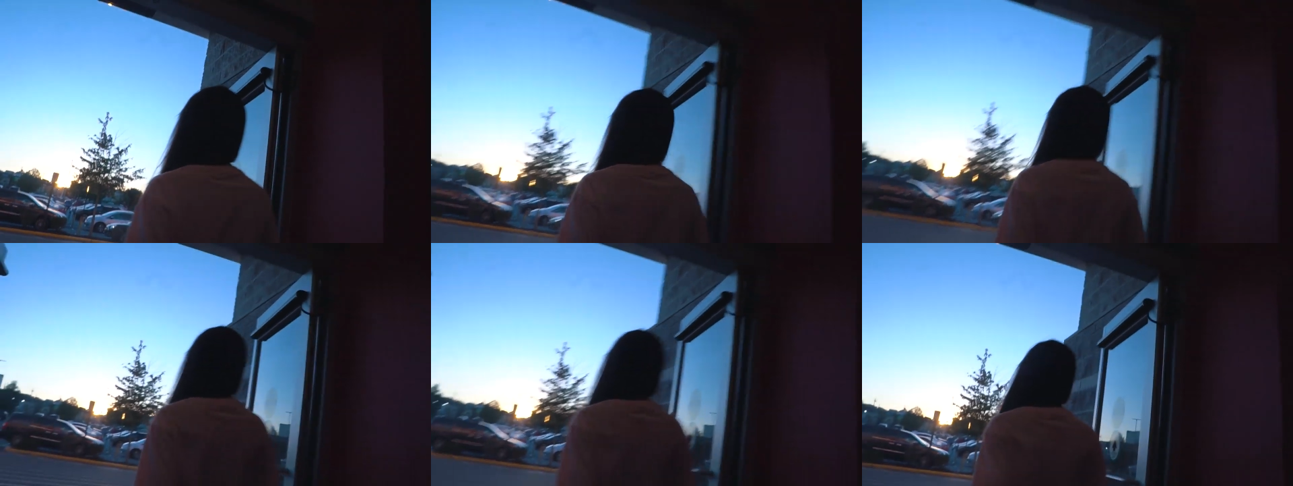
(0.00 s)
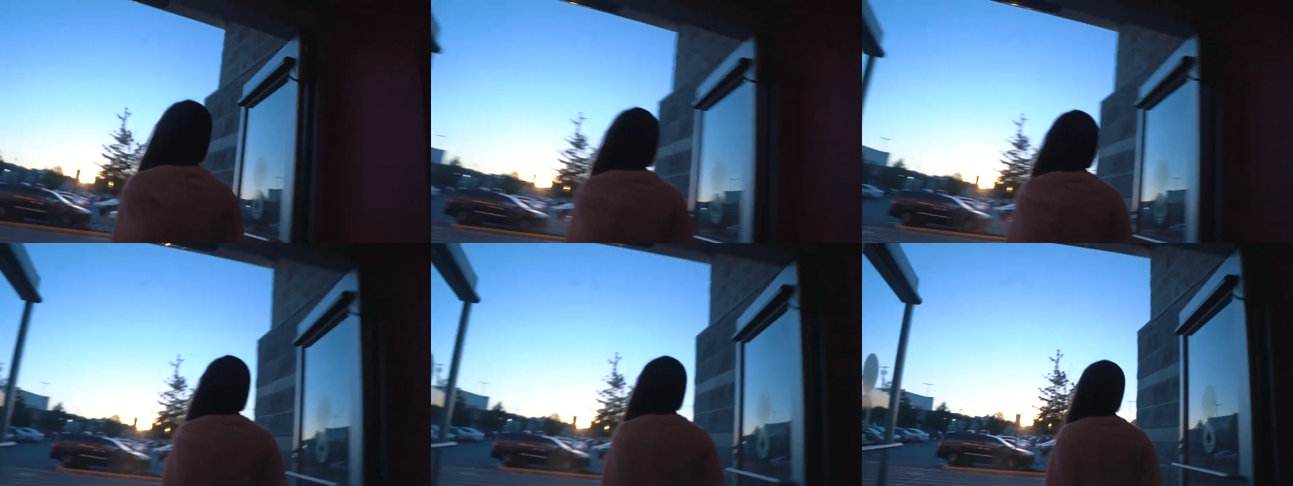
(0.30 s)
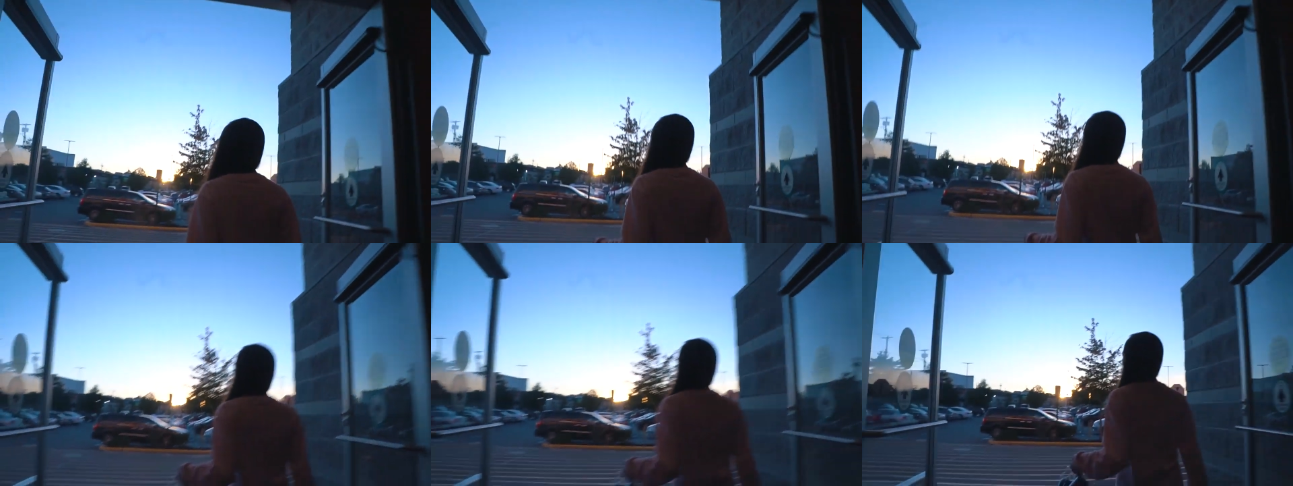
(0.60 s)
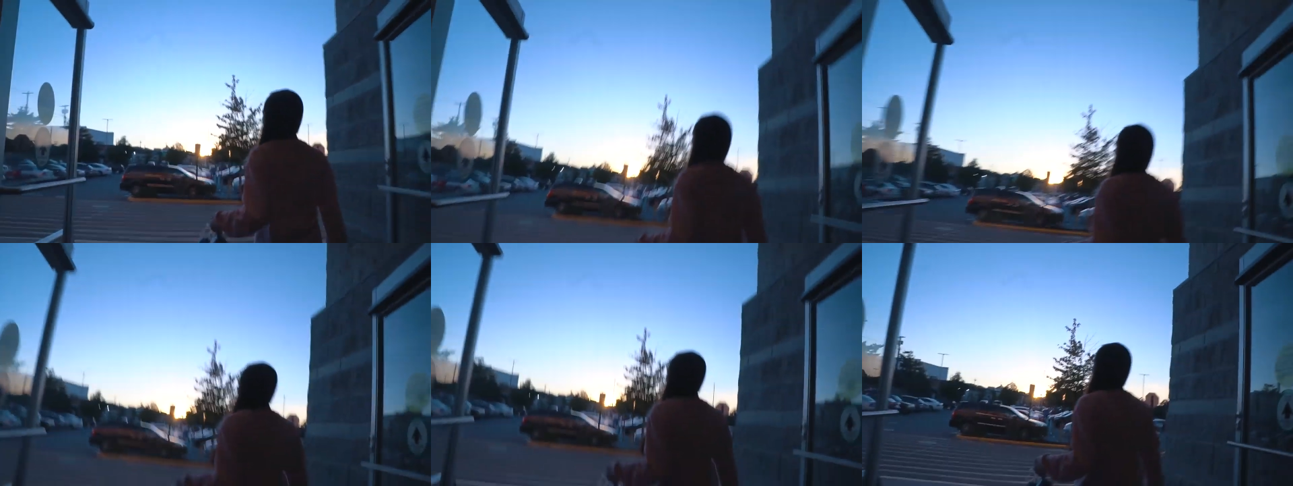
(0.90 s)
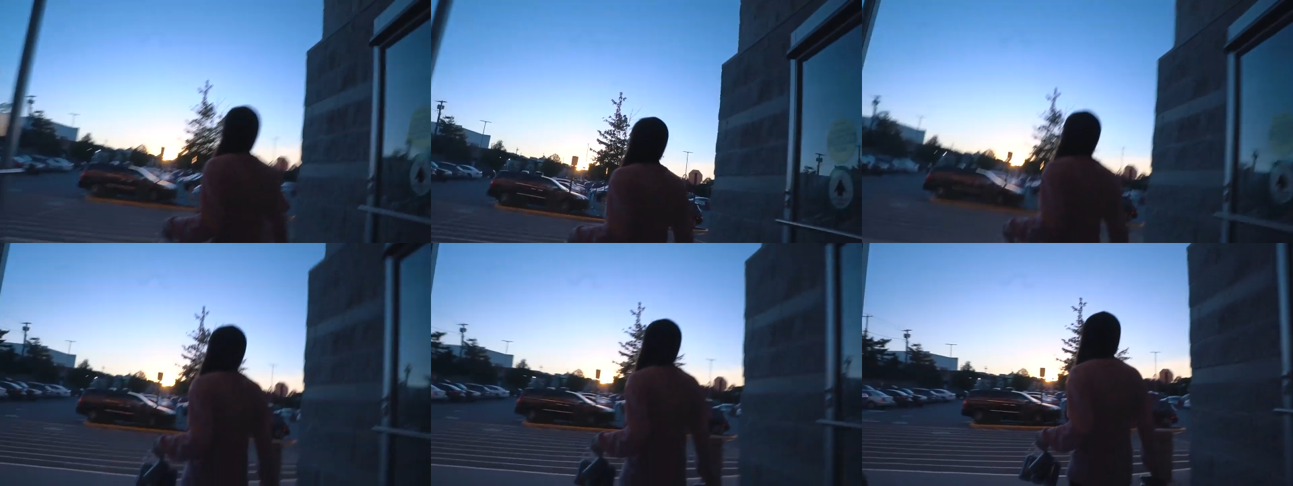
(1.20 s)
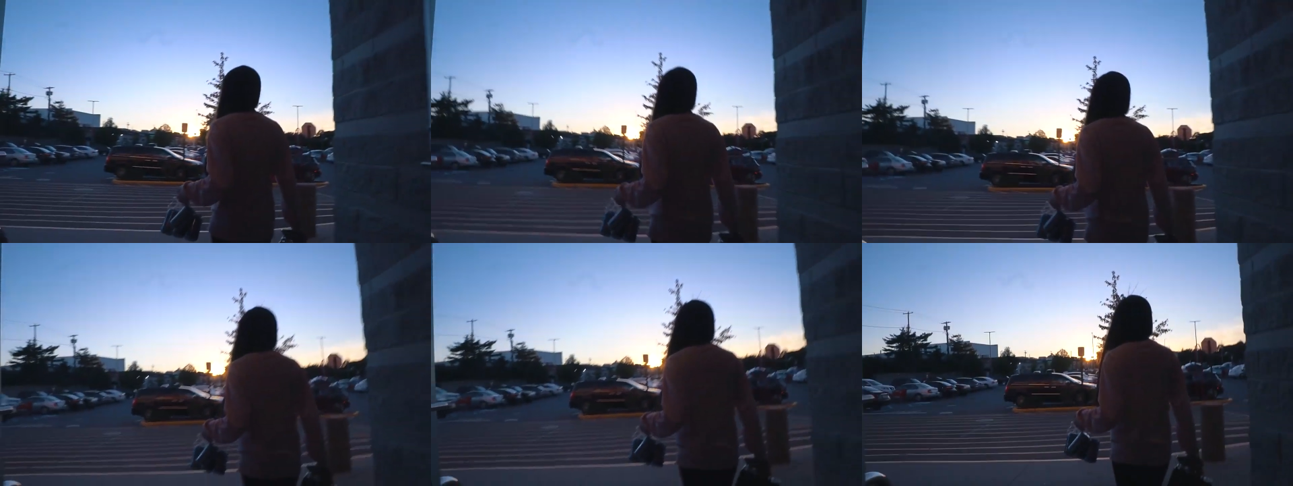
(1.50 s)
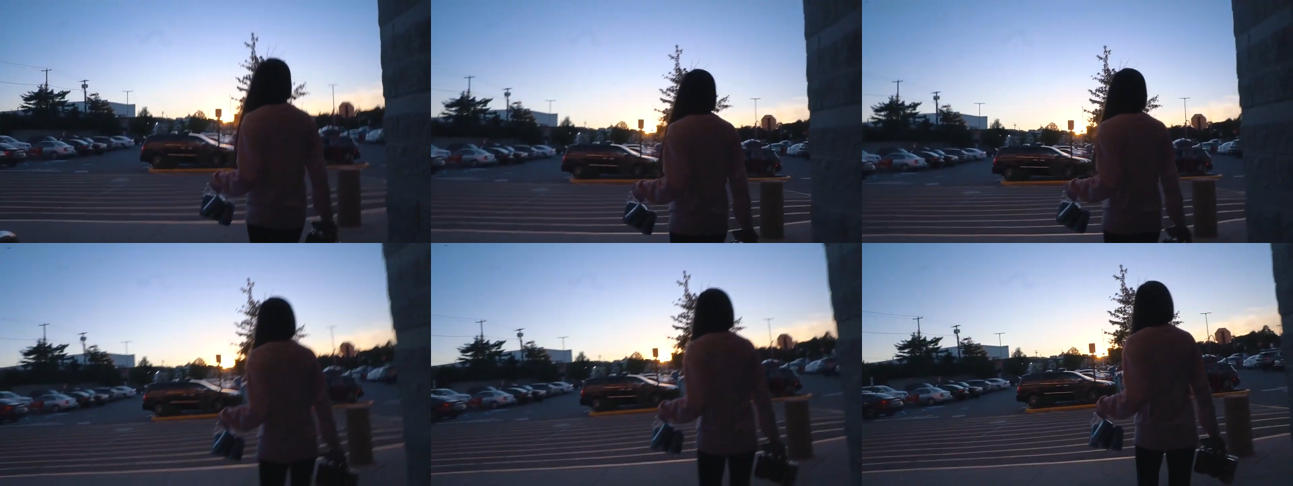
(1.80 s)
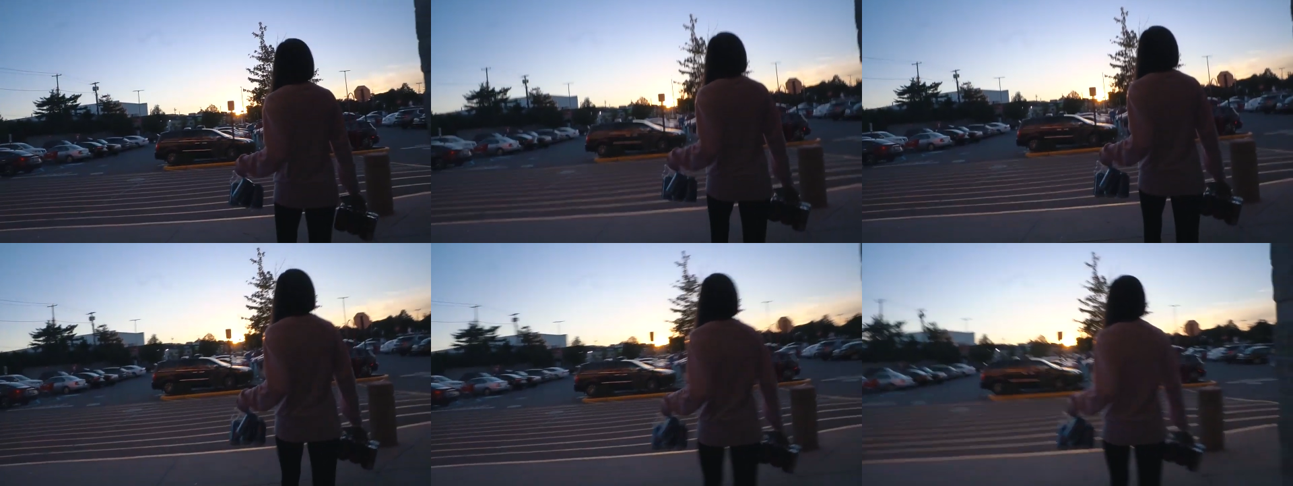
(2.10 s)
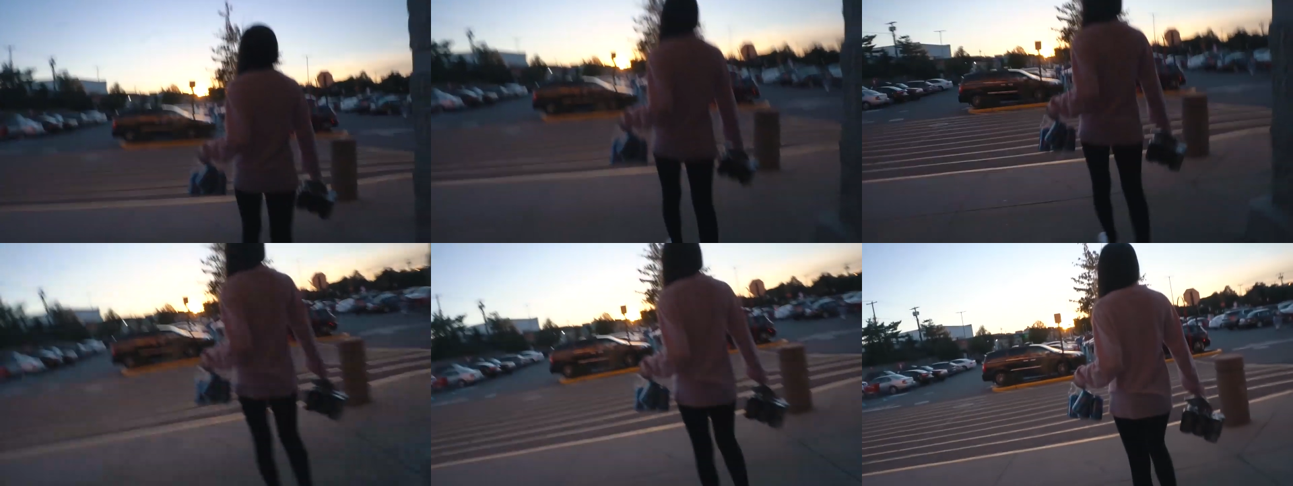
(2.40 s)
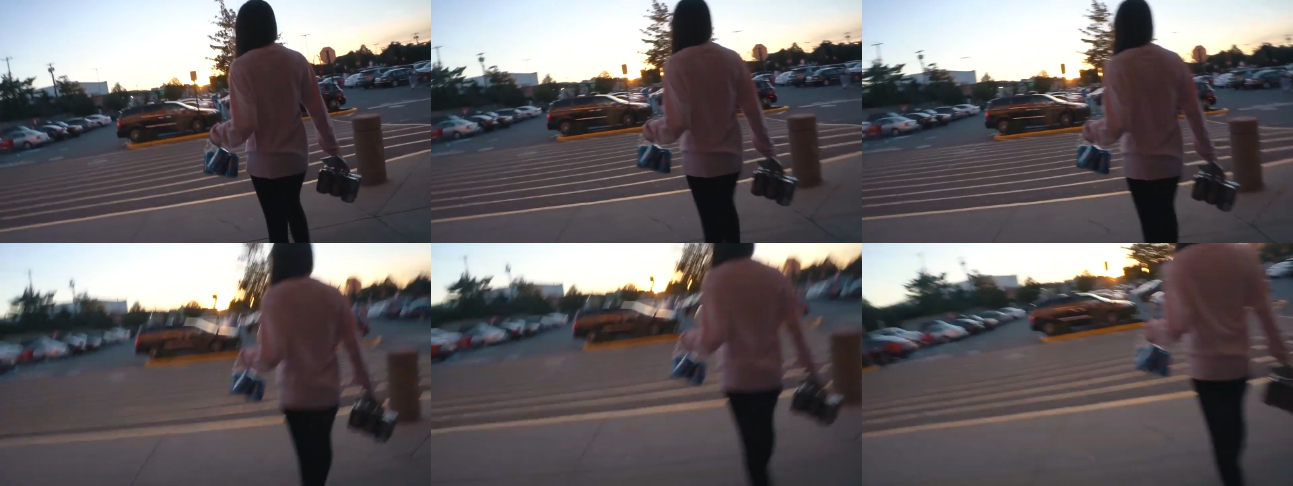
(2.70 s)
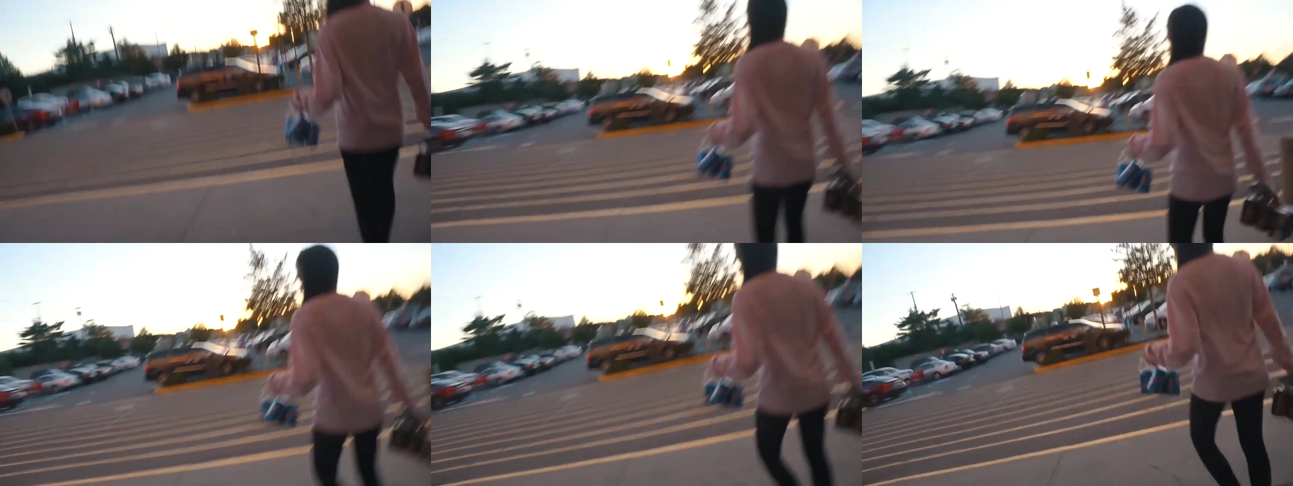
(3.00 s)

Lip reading: Nobody's mouth can be seen.